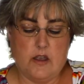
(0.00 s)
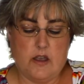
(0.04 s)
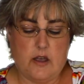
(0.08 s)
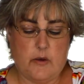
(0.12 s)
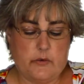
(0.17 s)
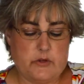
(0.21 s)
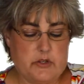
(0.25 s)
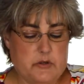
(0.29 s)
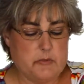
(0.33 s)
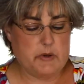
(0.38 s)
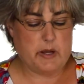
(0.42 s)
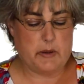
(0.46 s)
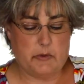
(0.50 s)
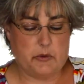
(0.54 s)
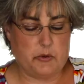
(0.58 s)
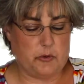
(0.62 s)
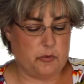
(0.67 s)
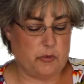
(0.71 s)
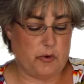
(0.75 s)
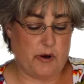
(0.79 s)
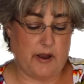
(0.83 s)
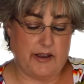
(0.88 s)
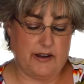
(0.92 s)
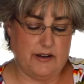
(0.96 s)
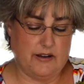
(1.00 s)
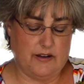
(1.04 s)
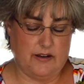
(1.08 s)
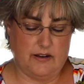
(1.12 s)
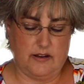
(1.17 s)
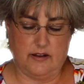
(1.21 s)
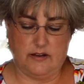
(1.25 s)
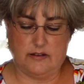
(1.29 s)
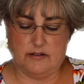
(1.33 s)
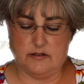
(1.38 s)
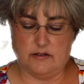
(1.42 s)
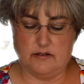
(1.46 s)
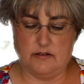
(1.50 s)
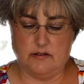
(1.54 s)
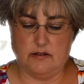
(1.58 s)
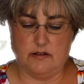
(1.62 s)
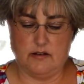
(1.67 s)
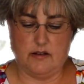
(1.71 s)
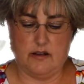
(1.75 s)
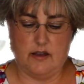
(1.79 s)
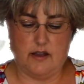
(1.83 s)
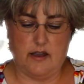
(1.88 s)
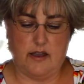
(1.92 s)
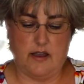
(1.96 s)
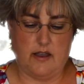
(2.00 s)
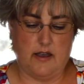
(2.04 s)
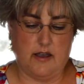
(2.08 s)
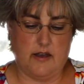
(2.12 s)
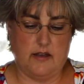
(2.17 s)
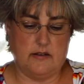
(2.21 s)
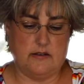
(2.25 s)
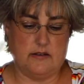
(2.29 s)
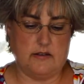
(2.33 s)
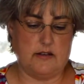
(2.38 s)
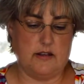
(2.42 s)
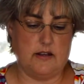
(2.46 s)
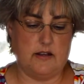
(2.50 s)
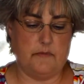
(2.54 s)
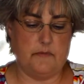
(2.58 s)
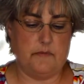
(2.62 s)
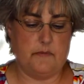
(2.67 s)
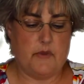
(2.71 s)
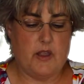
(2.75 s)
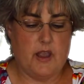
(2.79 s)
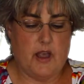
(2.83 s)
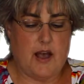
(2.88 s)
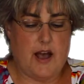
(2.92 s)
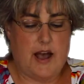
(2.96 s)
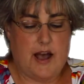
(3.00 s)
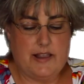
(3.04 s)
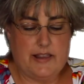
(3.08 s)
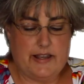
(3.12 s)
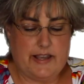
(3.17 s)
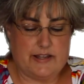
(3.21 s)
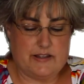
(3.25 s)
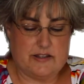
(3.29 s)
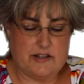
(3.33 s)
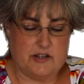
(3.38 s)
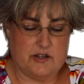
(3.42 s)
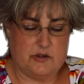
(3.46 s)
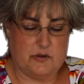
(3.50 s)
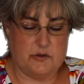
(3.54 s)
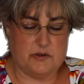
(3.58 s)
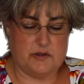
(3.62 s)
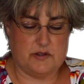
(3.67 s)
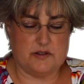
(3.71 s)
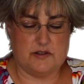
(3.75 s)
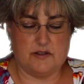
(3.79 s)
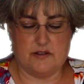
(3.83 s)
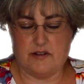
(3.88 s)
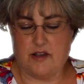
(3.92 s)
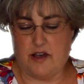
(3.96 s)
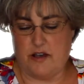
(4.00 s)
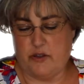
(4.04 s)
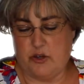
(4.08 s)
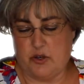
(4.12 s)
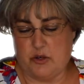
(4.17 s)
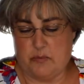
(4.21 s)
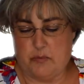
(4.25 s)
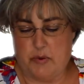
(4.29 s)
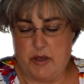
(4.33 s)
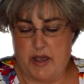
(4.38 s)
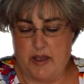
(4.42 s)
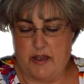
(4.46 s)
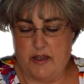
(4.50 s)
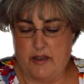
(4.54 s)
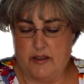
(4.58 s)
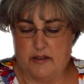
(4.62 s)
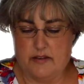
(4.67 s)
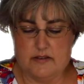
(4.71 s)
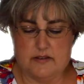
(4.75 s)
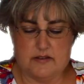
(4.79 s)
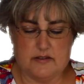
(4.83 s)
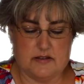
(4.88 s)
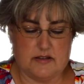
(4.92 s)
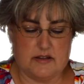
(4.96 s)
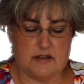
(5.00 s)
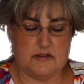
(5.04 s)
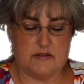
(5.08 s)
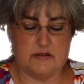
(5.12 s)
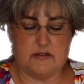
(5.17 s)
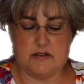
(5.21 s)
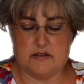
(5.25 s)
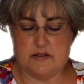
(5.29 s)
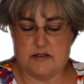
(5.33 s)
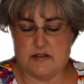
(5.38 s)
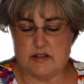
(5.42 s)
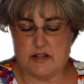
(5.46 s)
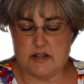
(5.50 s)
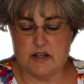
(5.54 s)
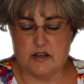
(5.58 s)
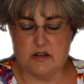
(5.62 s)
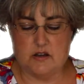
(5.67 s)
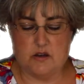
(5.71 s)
I want you to be able to write in it, and I like to use colored pens and sticky